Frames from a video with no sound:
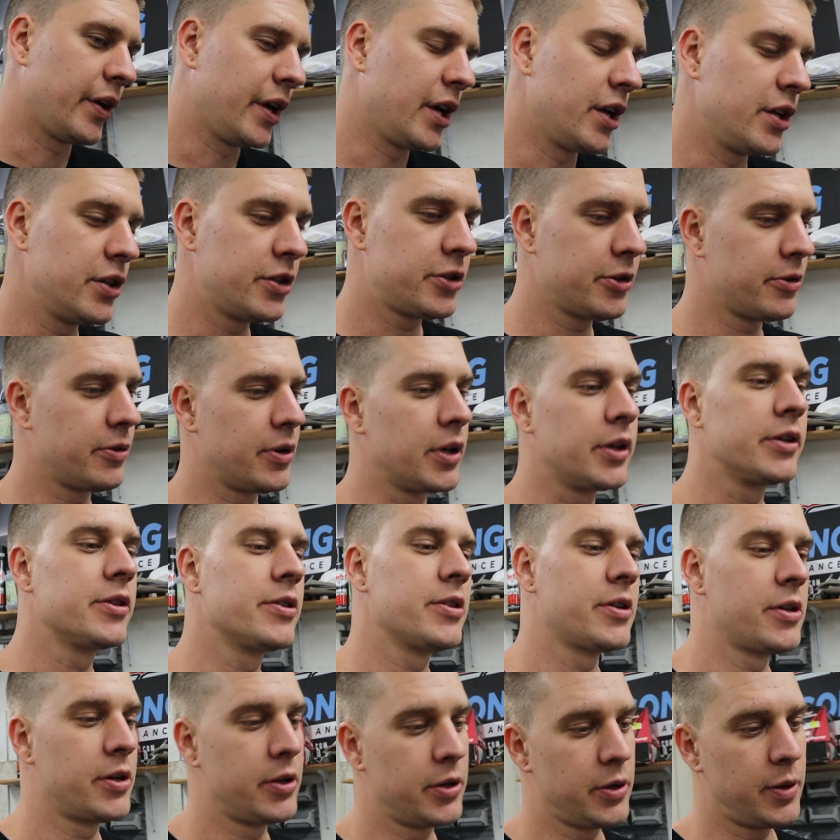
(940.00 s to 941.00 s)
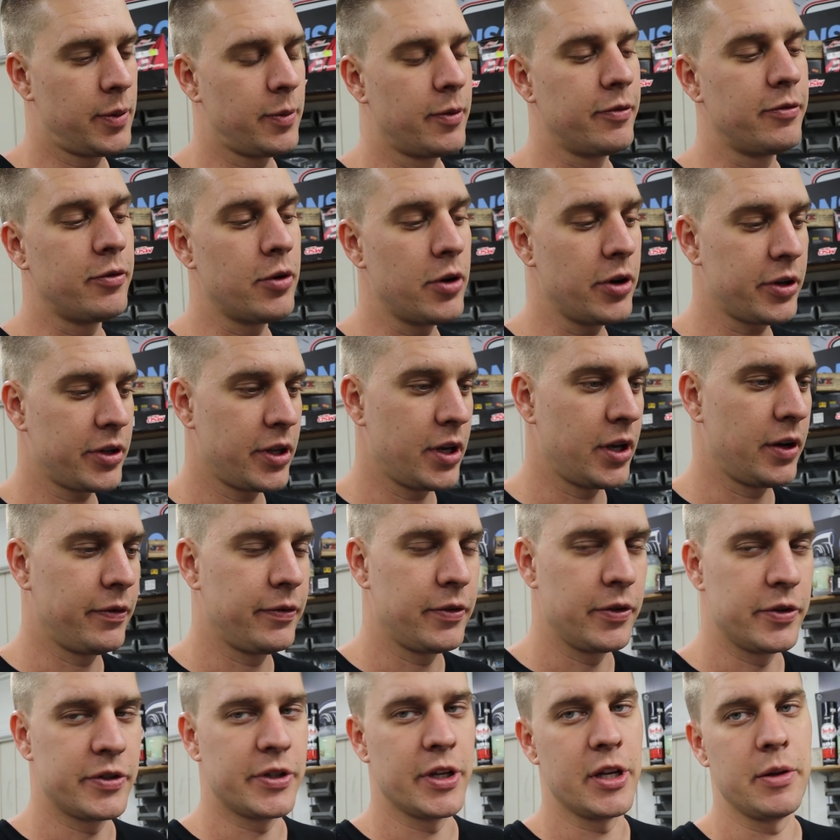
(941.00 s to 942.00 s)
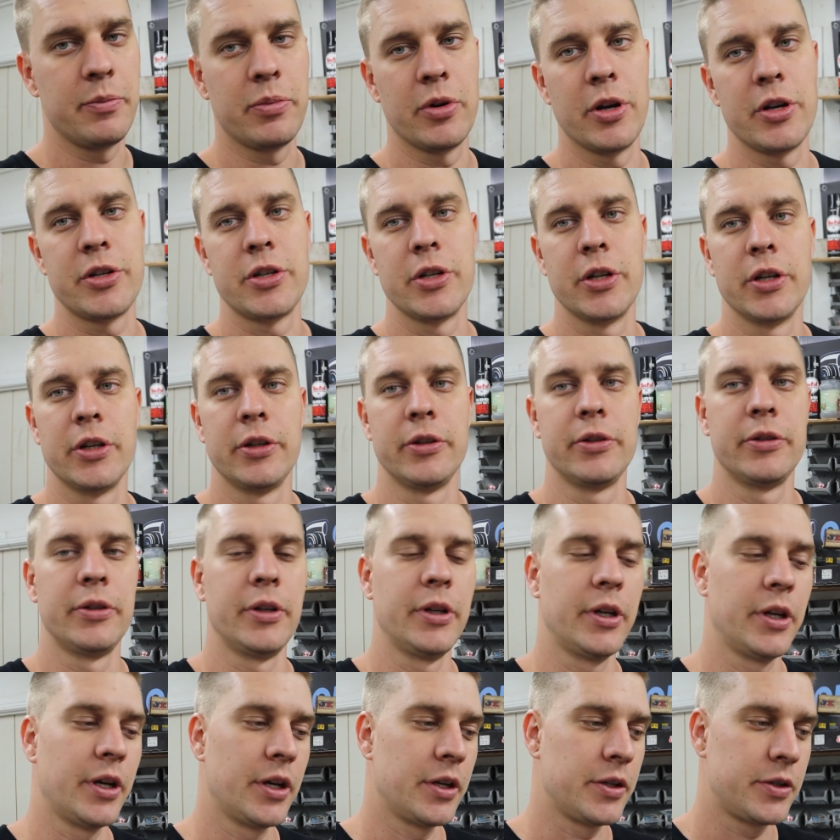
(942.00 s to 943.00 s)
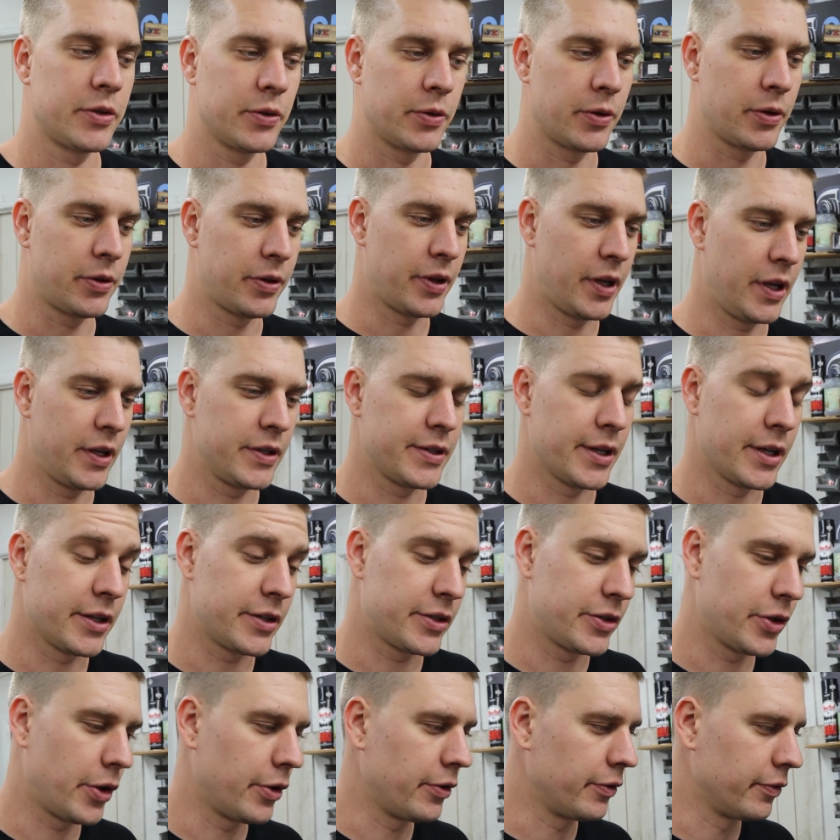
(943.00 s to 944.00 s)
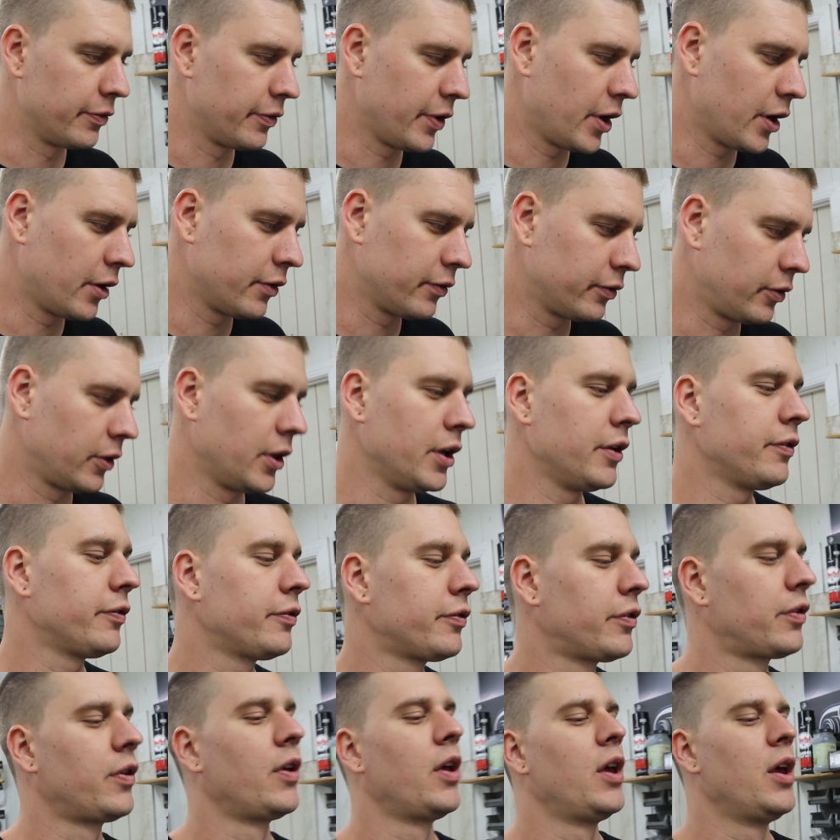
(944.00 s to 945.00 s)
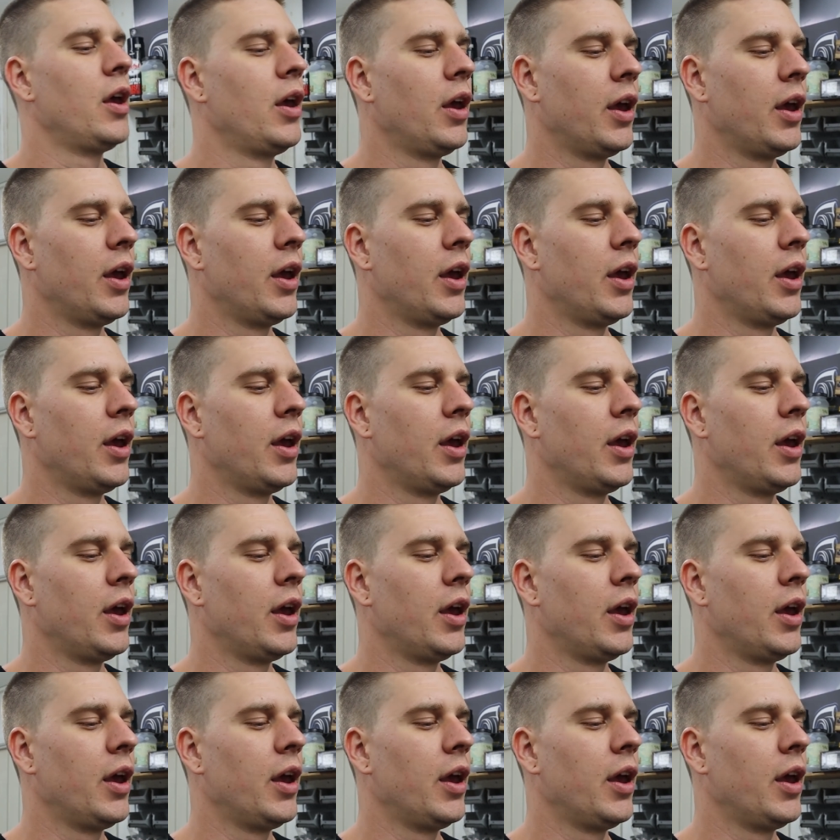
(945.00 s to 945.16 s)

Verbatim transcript: in doing so, we've worked out a few seat pressure uh, sort of things at certain valve lift.